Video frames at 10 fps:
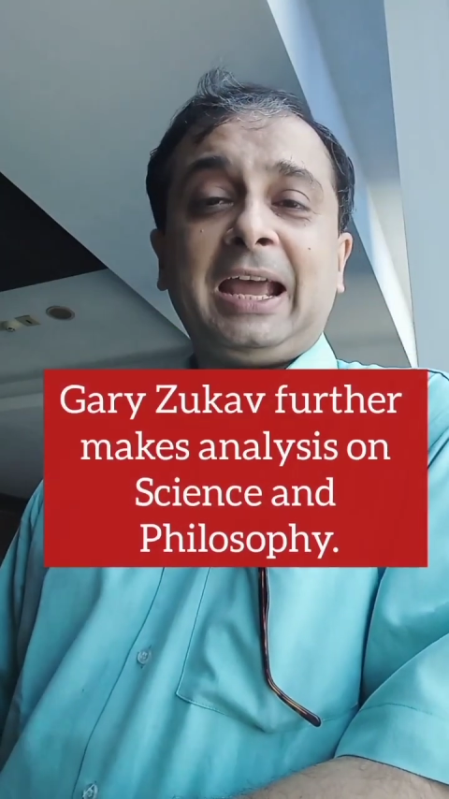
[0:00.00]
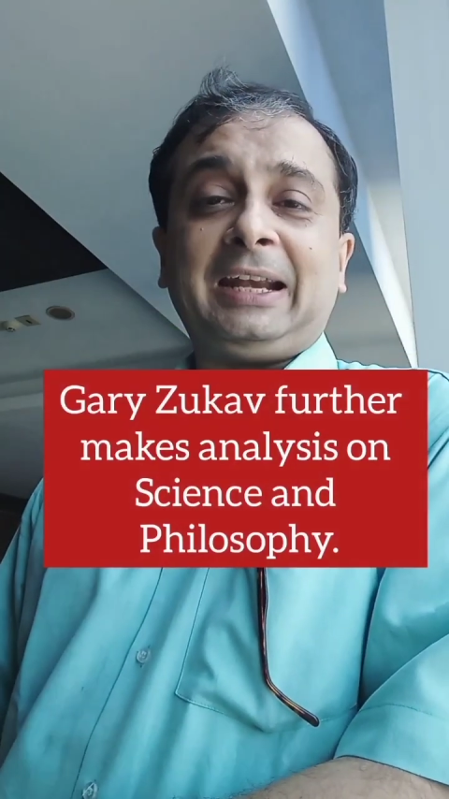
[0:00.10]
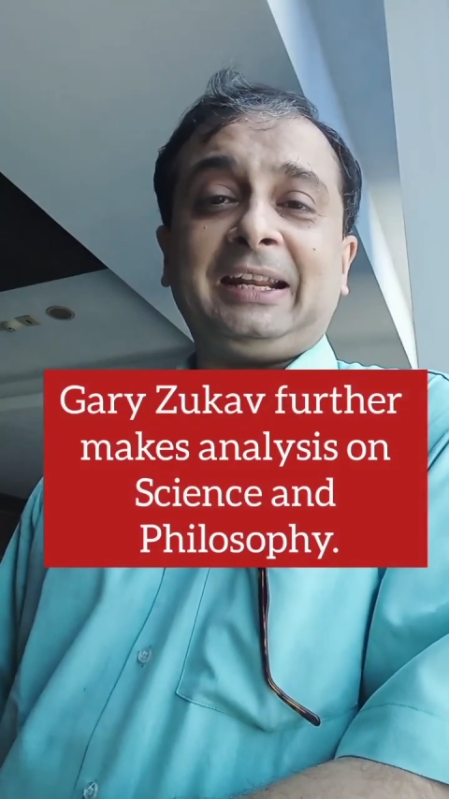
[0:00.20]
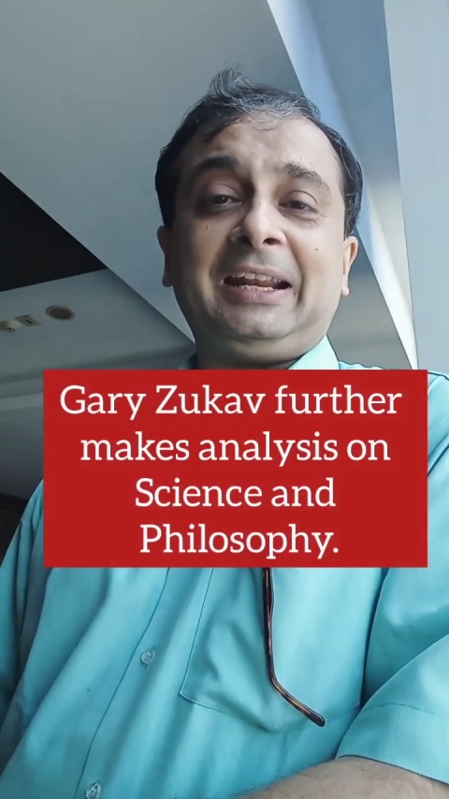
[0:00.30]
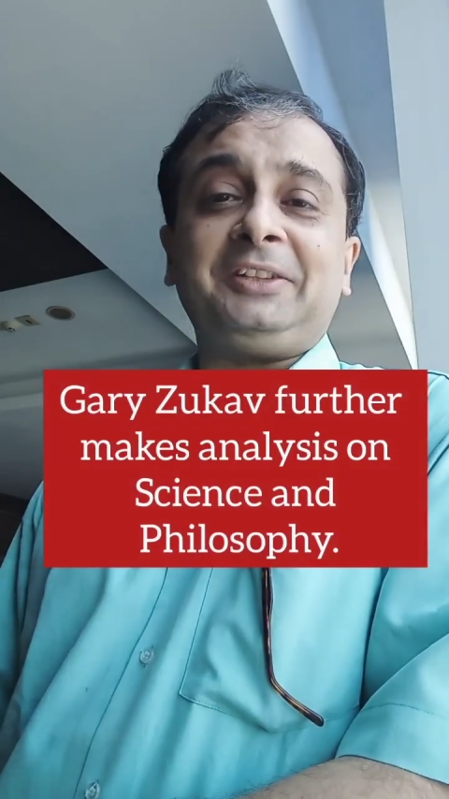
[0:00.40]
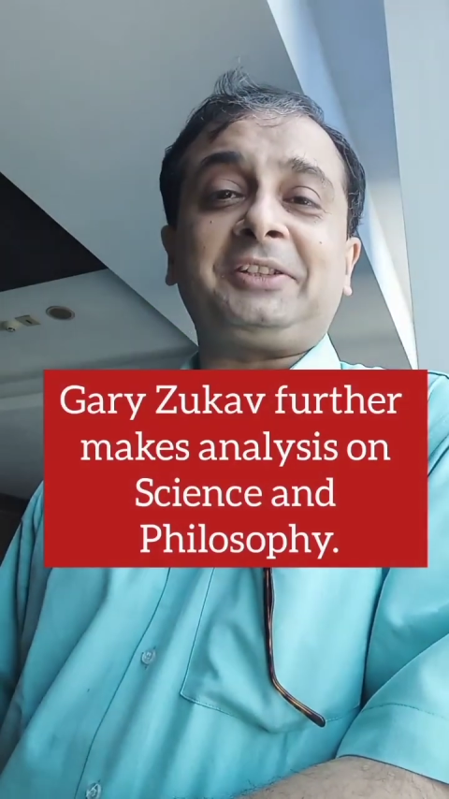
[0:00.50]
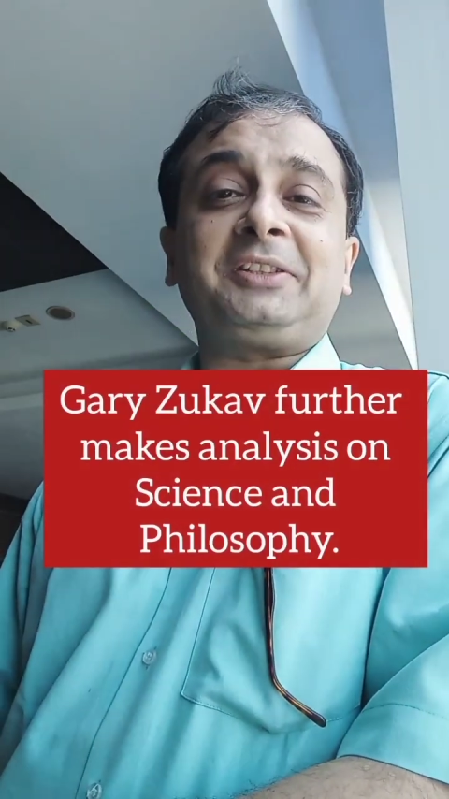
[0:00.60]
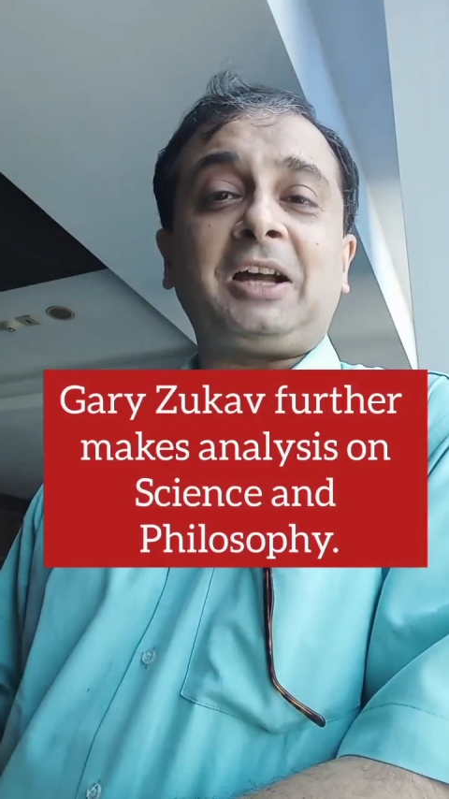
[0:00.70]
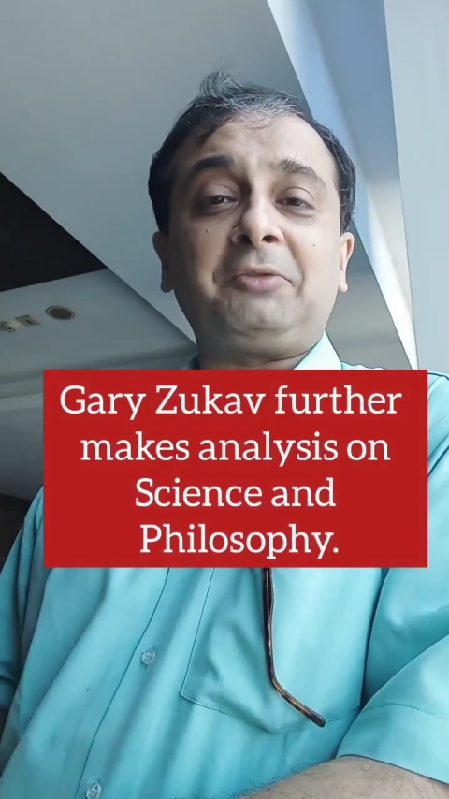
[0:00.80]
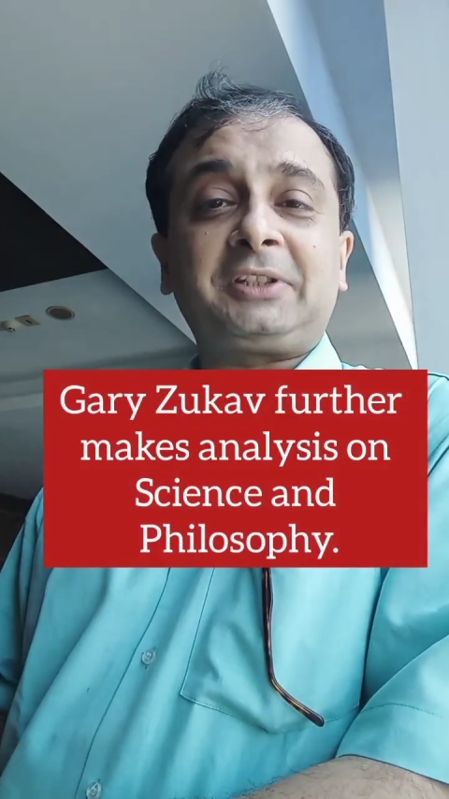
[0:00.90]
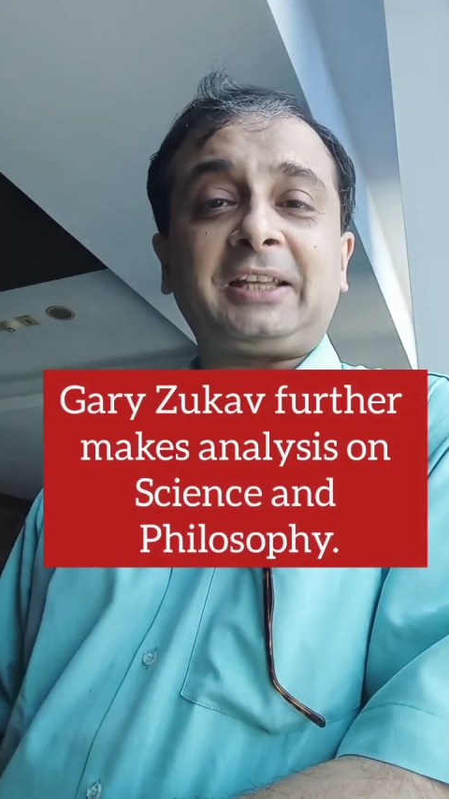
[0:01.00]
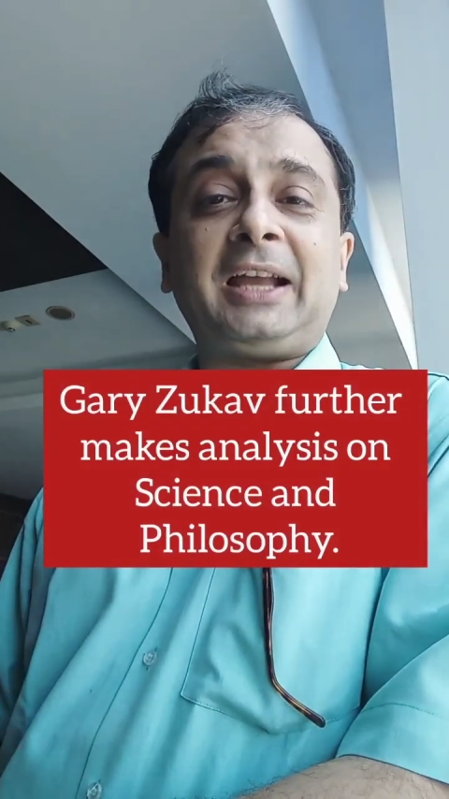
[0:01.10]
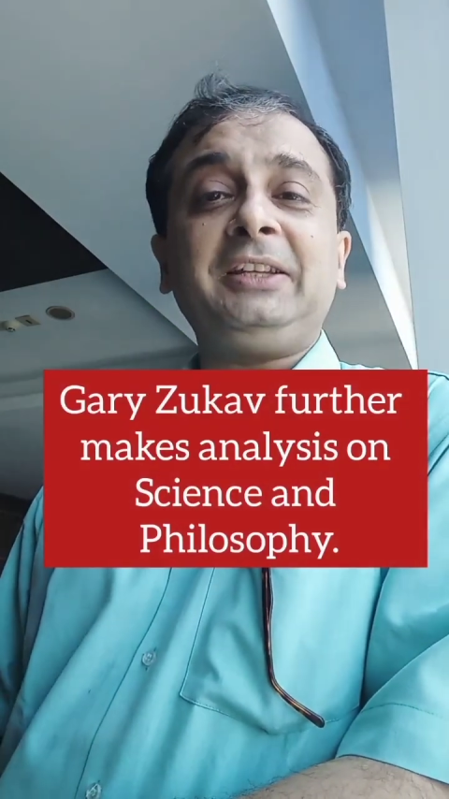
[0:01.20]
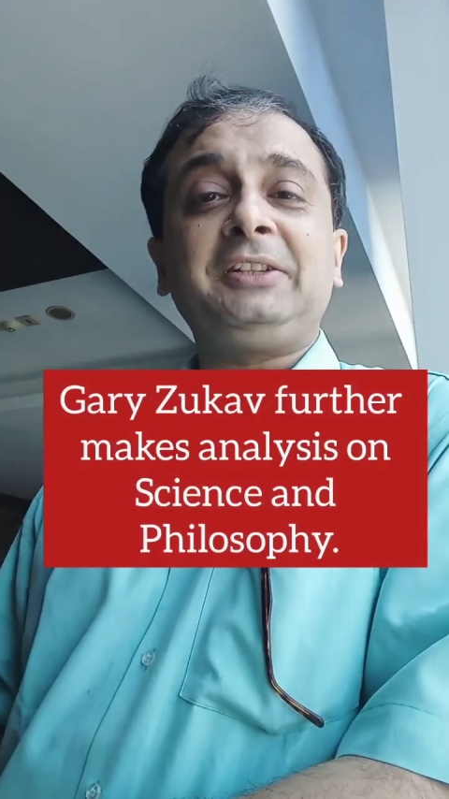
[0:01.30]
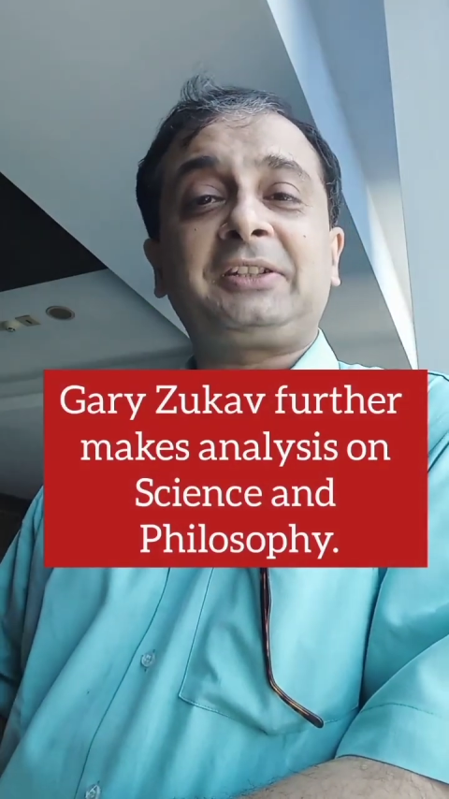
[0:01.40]
and analysis how
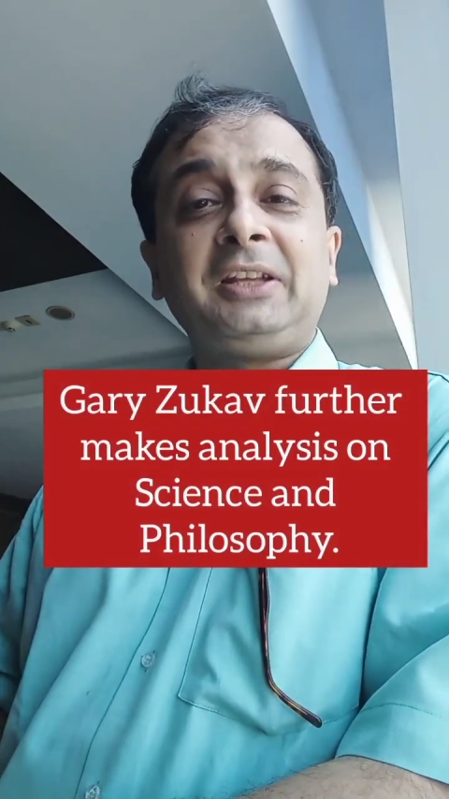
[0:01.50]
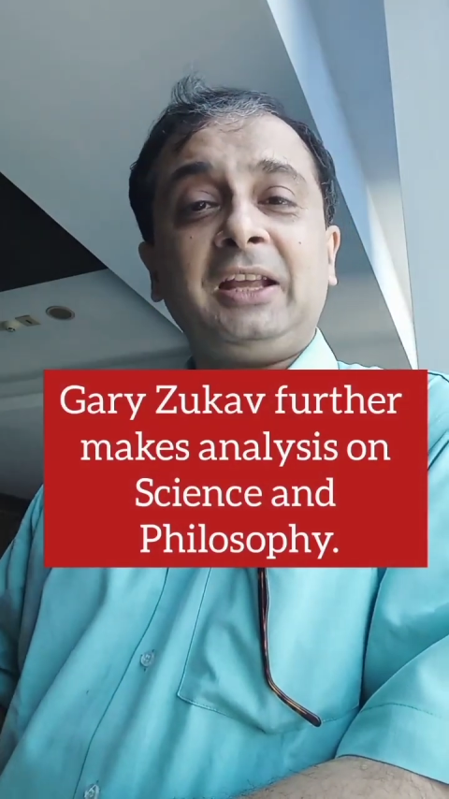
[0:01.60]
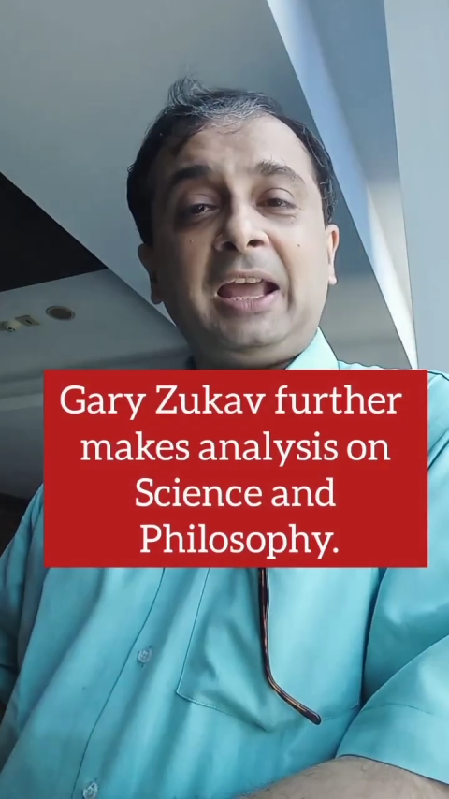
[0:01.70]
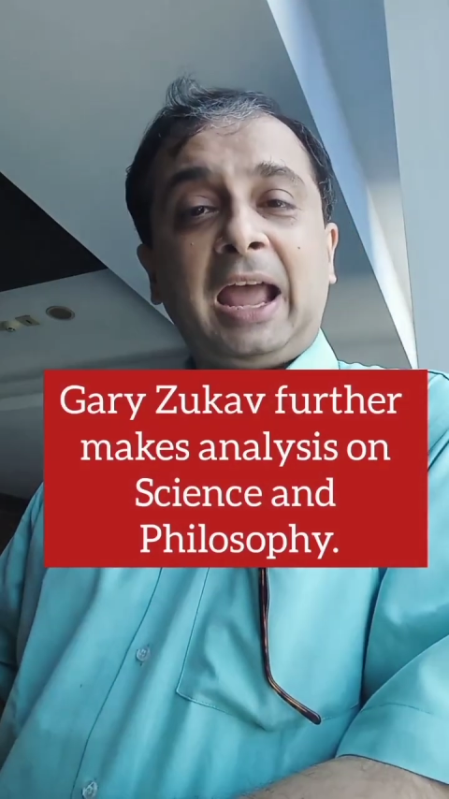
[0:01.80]
science